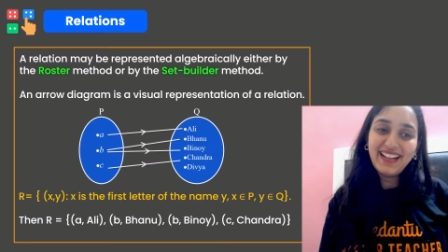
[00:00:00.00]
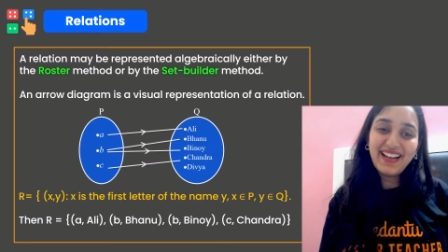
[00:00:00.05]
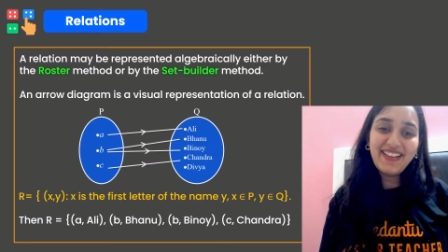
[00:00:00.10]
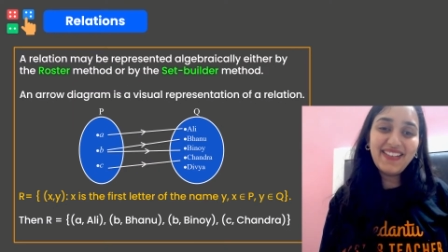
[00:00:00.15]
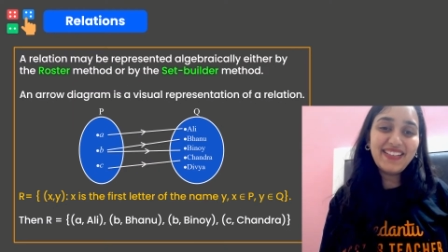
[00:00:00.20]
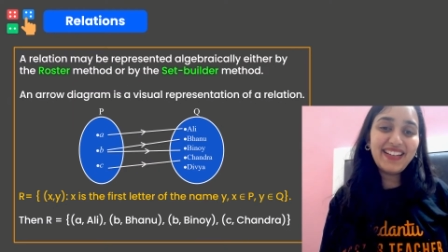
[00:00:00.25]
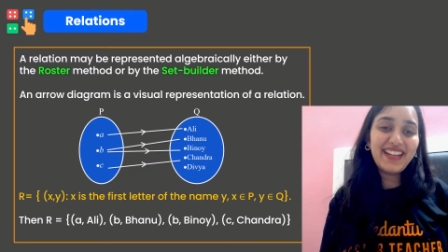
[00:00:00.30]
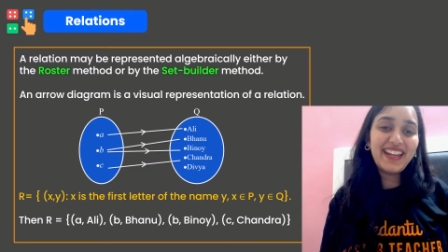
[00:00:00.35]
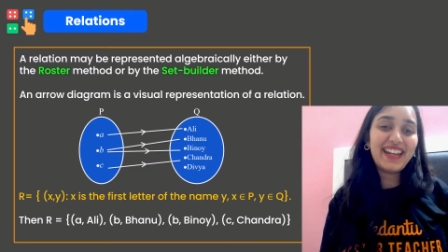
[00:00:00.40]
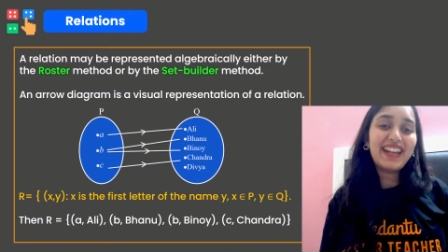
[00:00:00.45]

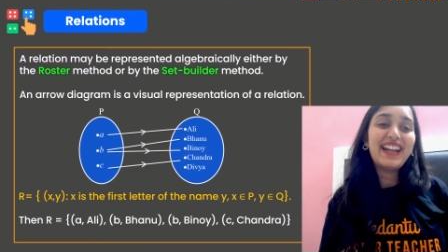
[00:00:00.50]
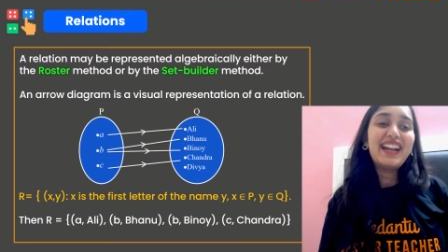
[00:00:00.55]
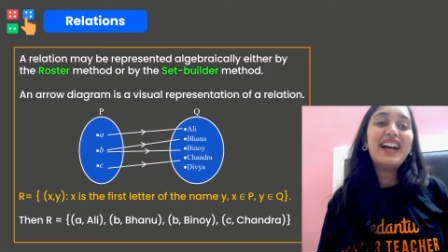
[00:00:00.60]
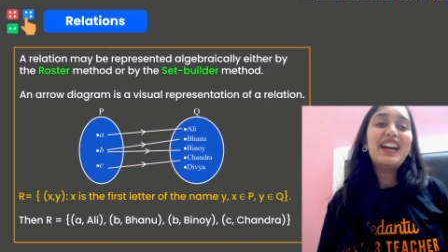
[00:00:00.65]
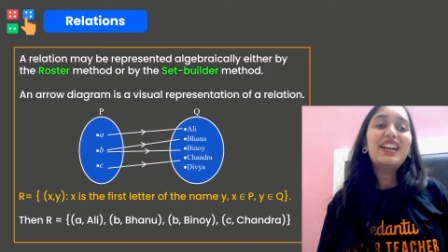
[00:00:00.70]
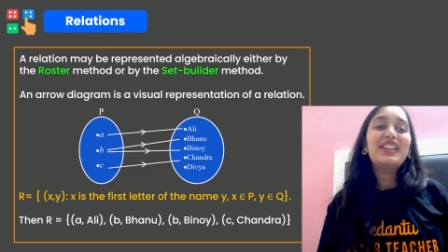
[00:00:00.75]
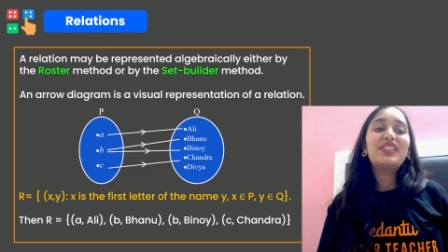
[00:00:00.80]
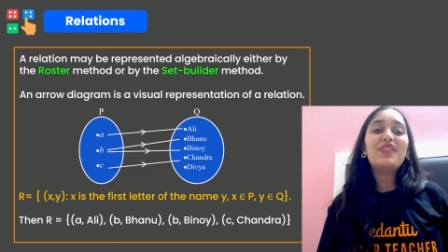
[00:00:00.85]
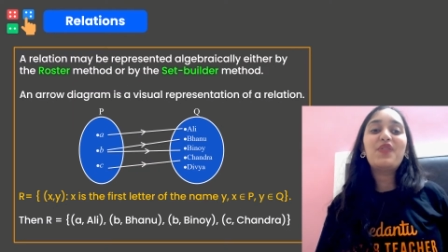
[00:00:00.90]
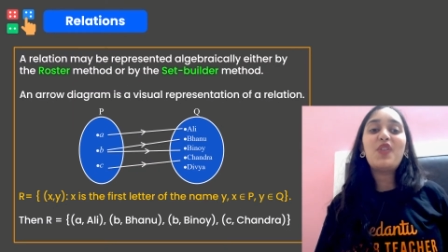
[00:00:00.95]
Okay.
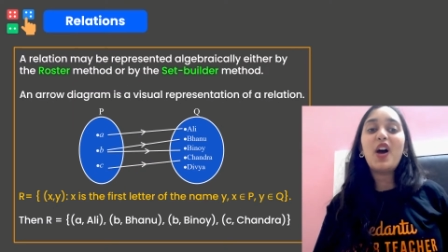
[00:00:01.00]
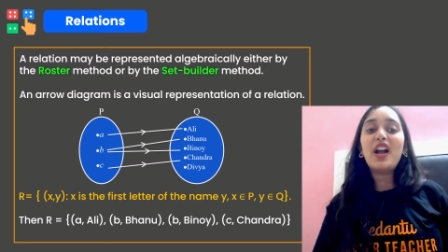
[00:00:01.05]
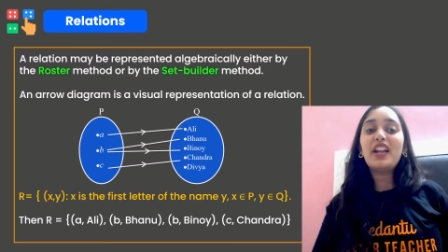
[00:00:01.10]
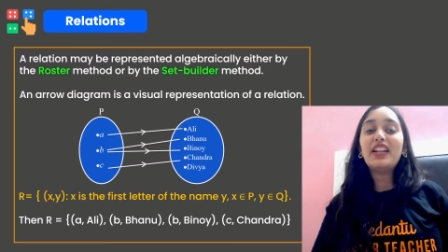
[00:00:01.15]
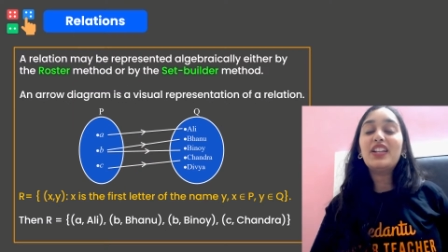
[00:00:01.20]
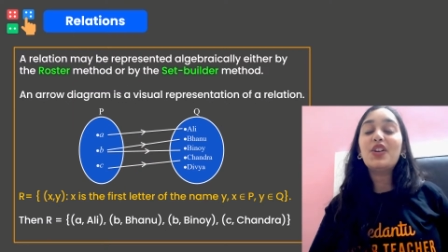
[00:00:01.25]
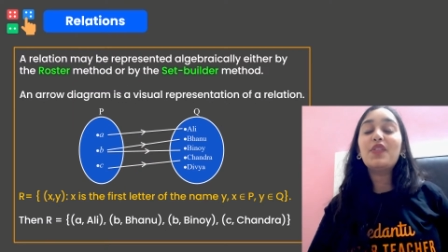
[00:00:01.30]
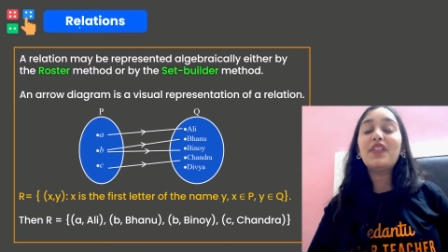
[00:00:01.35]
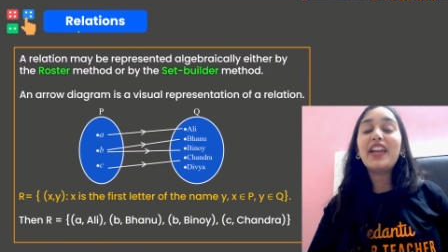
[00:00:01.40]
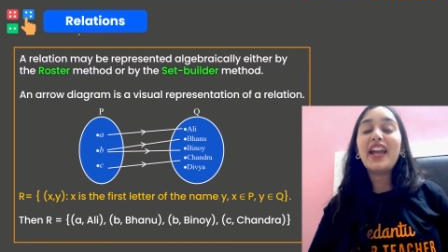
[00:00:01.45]
So what
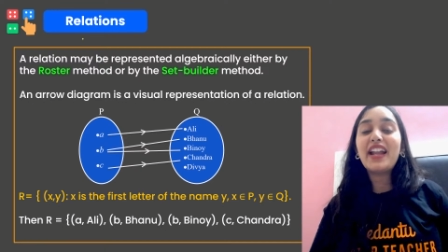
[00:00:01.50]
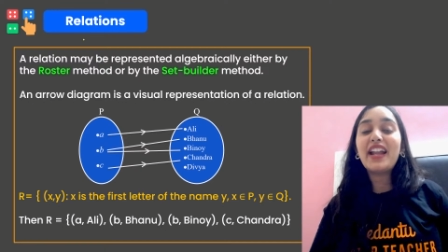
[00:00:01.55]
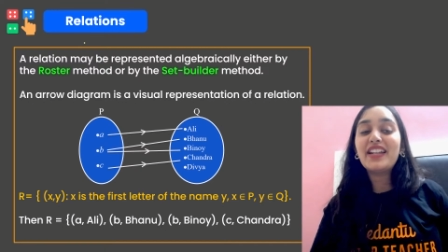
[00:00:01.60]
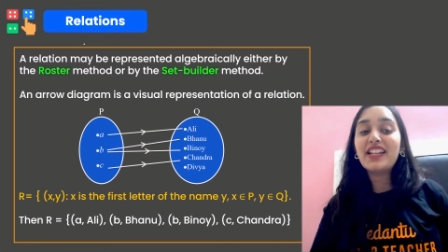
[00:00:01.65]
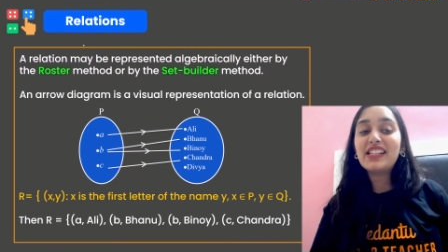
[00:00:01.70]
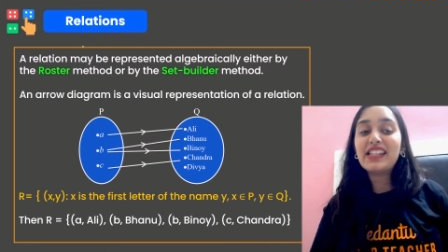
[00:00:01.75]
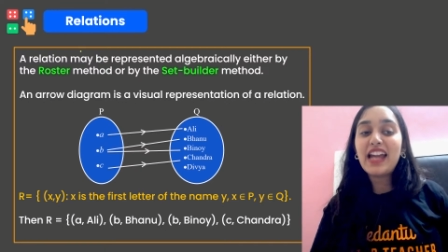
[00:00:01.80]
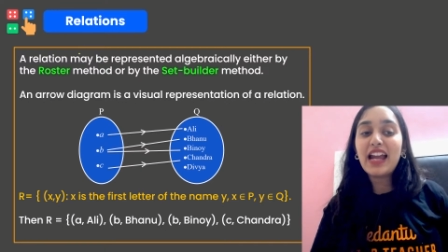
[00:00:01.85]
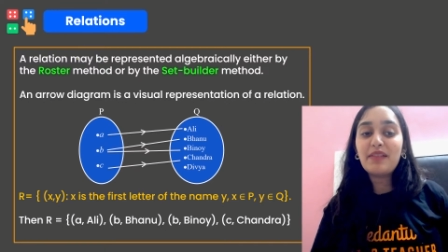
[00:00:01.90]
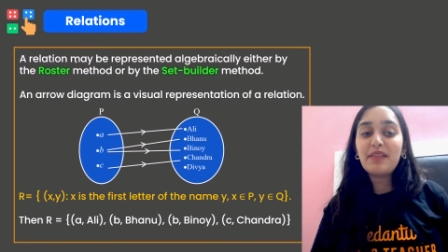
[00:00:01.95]
do we
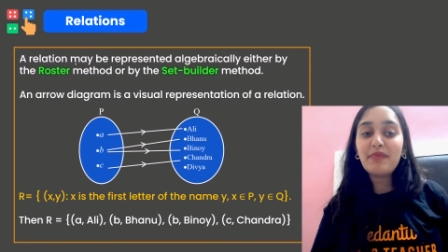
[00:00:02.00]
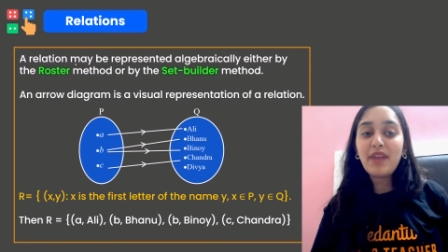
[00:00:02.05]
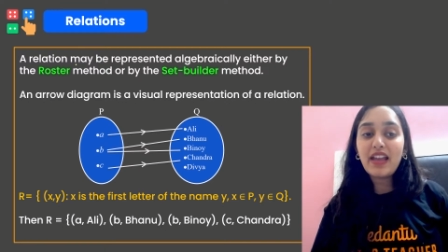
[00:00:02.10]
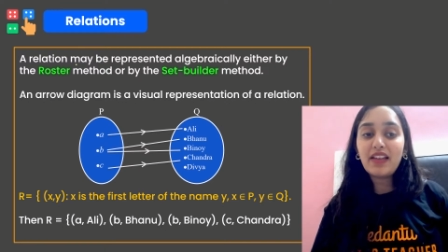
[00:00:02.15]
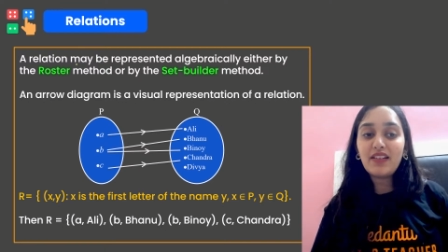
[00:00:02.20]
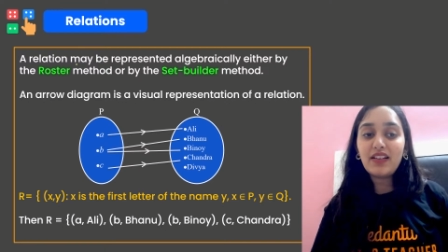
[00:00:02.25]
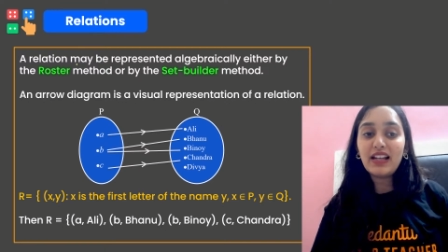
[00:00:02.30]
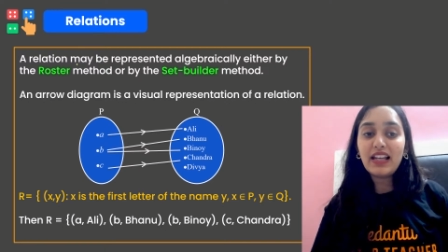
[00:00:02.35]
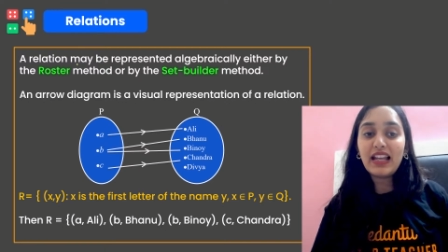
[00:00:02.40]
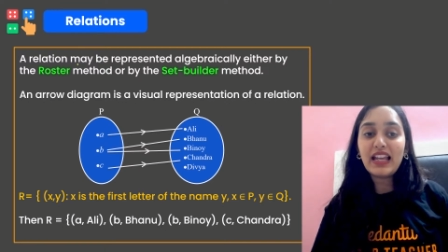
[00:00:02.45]
understand by
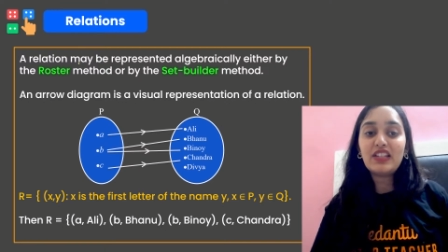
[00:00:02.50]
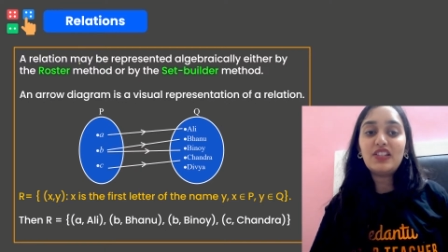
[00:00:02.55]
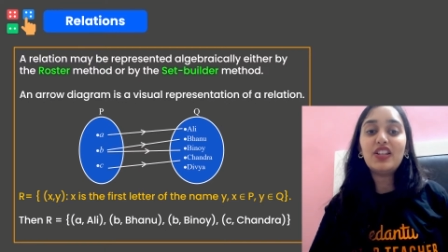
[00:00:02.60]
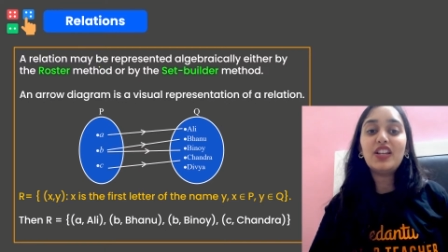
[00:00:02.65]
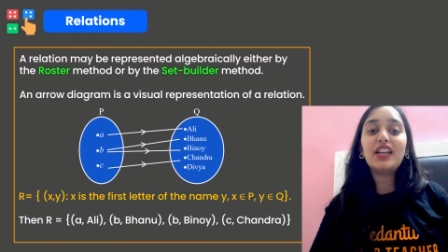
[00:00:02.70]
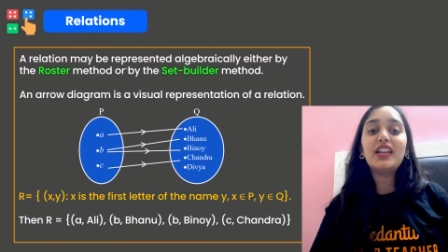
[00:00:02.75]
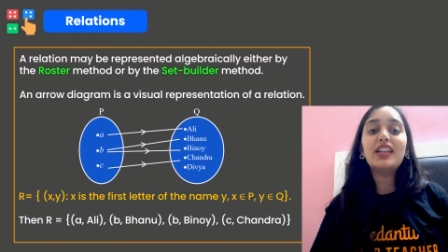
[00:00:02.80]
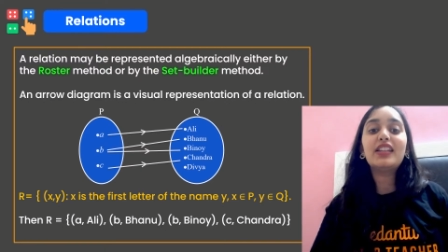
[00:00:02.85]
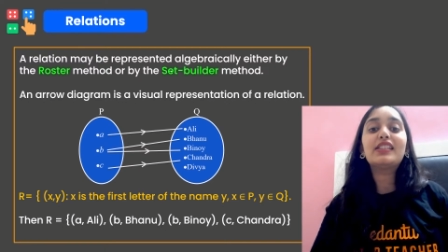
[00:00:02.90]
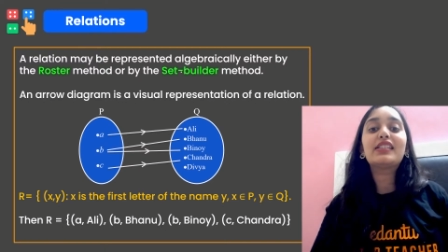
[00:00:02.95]

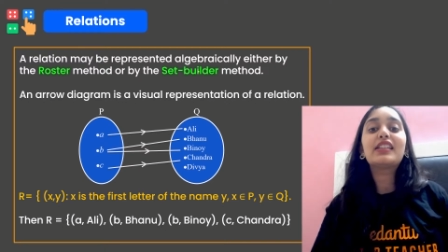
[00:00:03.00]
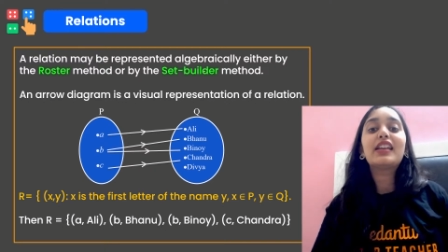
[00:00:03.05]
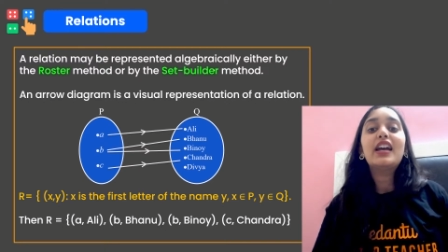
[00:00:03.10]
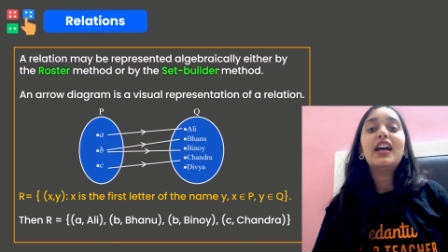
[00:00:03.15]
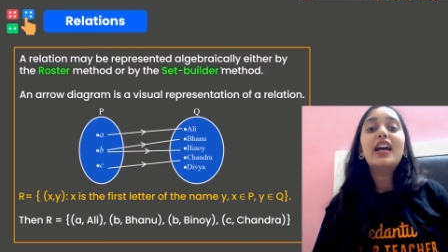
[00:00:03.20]
relations?